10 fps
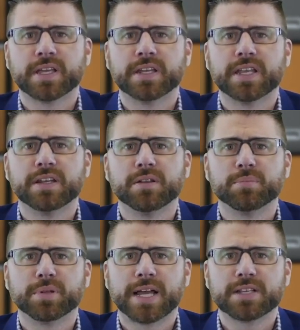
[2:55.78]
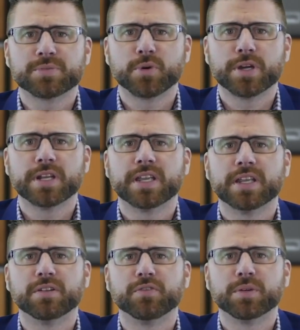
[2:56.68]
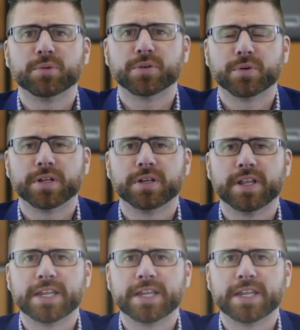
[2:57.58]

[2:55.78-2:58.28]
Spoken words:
and then plasmoid and fibrinoid